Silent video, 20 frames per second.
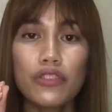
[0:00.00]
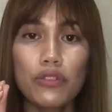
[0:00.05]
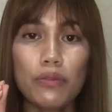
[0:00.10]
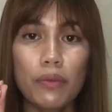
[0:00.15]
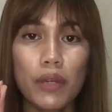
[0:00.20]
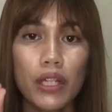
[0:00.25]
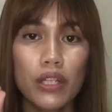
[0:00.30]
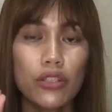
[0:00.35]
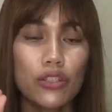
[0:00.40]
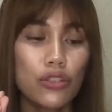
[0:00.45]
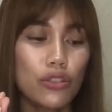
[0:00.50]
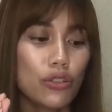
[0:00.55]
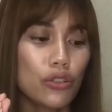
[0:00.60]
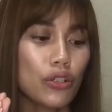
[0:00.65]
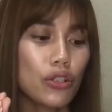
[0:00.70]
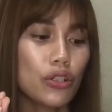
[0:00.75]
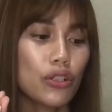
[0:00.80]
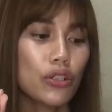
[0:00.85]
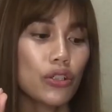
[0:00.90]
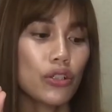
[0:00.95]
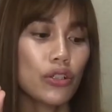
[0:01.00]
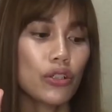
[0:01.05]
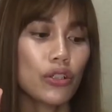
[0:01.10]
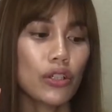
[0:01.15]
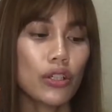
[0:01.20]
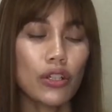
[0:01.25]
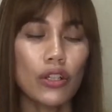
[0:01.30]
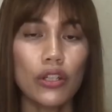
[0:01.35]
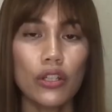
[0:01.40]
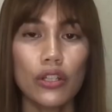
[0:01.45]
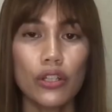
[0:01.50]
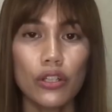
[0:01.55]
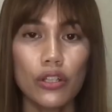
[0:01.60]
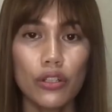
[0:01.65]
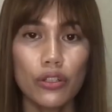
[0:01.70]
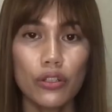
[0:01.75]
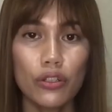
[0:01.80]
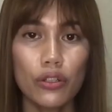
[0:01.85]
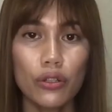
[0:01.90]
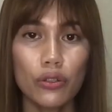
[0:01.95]
to make sure
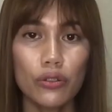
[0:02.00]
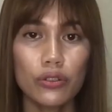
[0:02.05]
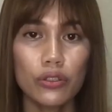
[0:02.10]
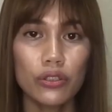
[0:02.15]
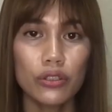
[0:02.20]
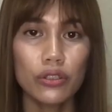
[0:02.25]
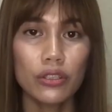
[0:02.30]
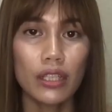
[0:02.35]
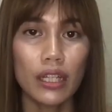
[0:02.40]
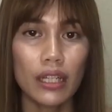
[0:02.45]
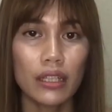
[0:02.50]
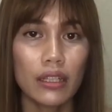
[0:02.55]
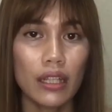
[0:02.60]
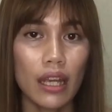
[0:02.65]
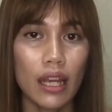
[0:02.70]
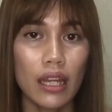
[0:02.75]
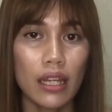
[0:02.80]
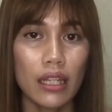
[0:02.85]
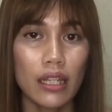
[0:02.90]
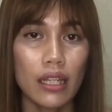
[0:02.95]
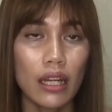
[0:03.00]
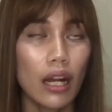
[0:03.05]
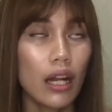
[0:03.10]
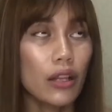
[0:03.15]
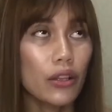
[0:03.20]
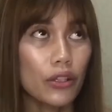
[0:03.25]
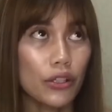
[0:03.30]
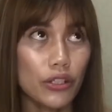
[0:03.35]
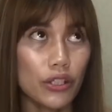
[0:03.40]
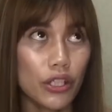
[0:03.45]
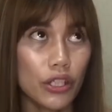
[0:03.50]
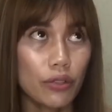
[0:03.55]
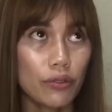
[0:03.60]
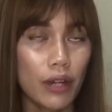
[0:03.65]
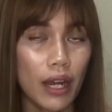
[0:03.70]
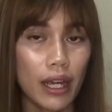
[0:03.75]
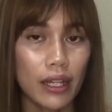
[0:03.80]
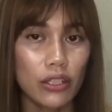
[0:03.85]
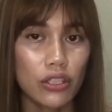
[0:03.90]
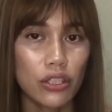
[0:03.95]
you don't get any allergic
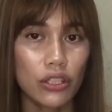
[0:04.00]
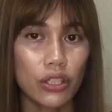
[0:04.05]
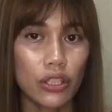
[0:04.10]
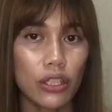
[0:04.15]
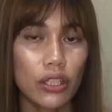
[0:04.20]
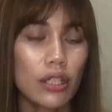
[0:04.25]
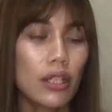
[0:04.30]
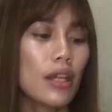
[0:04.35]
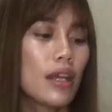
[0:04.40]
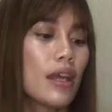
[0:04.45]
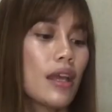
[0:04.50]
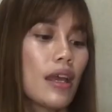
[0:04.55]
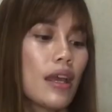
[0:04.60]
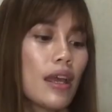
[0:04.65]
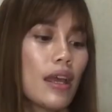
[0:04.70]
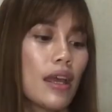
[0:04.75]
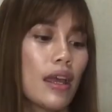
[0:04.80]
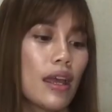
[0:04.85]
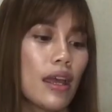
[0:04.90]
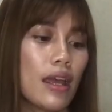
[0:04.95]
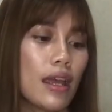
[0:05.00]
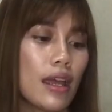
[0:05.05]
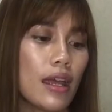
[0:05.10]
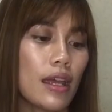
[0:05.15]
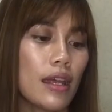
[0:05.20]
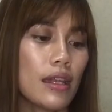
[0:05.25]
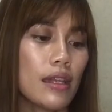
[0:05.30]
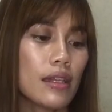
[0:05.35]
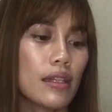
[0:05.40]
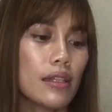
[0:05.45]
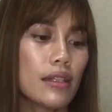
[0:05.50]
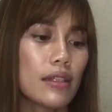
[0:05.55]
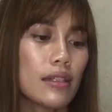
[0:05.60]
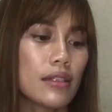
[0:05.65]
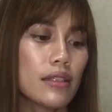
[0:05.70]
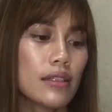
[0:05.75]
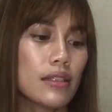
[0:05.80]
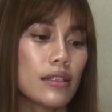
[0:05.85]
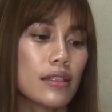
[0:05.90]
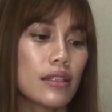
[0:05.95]
reaction
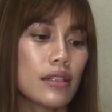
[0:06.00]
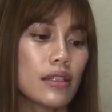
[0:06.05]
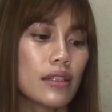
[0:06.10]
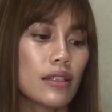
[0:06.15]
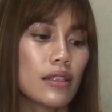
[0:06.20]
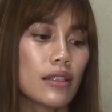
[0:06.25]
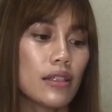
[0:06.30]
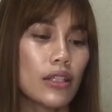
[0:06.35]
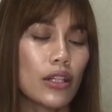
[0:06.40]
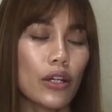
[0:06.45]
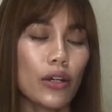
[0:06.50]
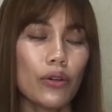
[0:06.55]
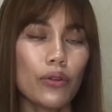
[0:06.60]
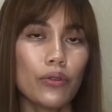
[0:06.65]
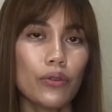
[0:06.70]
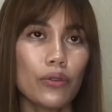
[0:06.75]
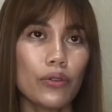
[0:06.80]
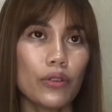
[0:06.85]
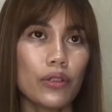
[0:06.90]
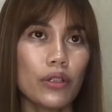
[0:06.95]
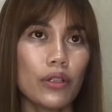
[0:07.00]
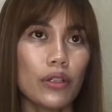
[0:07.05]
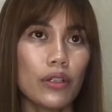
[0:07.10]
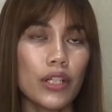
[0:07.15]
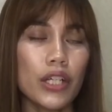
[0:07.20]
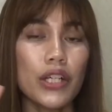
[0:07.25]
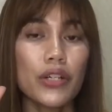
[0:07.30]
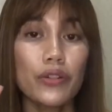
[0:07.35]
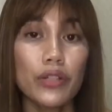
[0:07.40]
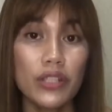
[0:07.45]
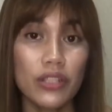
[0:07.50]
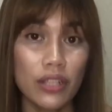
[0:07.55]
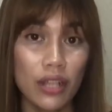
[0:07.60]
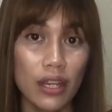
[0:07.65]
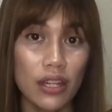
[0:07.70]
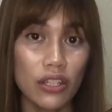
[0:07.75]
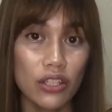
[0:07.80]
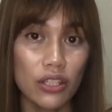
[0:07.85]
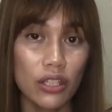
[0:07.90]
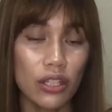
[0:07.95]
and, you know,
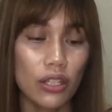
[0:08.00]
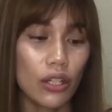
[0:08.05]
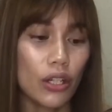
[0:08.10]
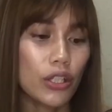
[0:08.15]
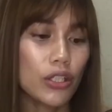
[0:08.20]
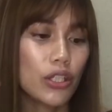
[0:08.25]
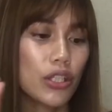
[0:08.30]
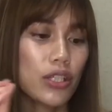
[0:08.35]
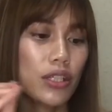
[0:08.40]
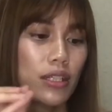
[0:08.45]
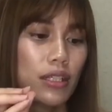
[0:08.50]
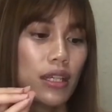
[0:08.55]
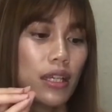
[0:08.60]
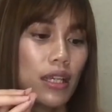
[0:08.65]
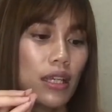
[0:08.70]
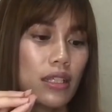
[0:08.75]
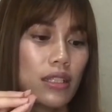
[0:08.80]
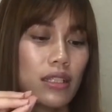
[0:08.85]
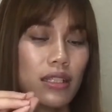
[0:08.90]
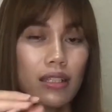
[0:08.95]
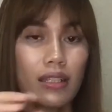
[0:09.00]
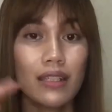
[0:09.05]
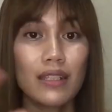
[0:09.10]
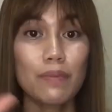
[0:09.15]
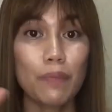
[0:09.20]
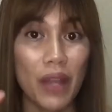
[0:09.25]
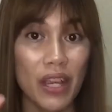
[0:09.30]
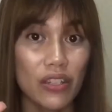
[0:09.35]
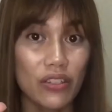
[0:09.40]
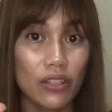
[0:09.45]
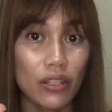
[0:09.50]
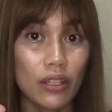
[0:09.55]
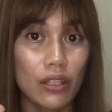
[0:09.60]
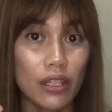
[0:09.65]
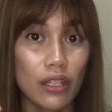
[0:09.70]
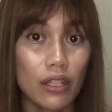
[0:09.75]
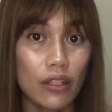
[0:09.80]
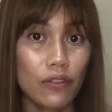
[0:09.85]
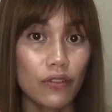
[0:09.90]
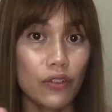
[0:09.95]
irritation on your skins,
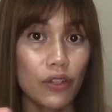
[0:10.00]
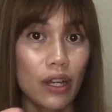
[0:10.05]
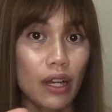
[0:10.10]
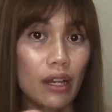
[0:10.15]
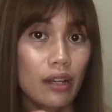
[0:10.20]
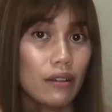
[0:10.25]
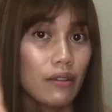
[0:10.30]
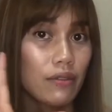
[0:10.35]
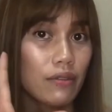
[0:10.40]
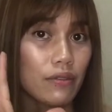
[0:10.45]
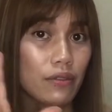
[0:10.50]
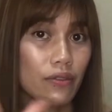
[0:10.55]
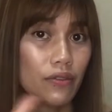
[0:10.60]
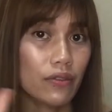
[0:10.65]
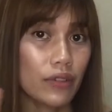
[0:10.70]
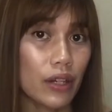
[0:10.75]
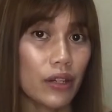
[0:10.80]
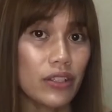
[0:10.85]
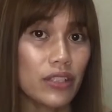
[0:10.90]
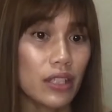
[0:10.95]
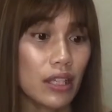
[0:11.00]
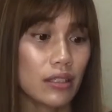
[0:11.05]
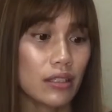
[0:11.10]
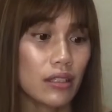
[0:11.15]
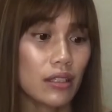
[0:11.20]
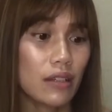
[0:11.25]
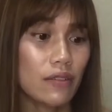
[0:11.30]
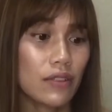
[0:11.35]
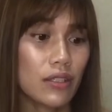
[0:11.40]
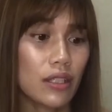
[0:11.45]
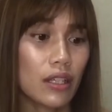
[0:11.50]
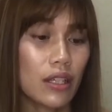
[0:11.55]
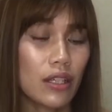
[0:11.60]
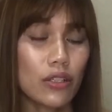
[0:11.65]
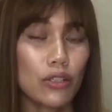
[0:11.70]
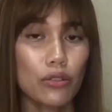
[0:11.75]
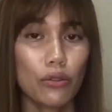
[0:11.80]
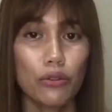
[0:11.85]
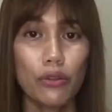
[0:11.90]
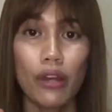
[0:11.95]
especially if you have very sensitive skin.
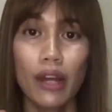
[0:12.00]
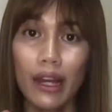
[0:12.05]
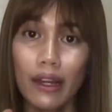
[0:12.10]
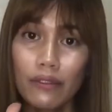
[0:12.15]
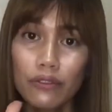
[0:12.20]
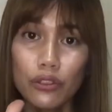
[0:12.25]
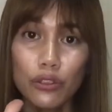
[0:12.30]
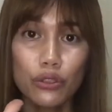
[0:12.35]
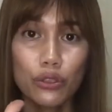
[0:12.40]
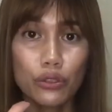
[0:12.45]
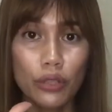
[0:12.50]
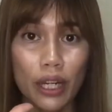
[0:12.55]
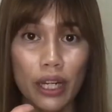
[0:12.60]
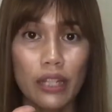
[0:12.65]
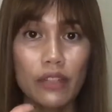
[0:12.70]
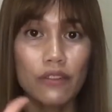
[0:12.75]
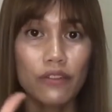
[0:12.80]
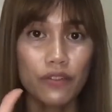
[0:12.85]
So you have to try it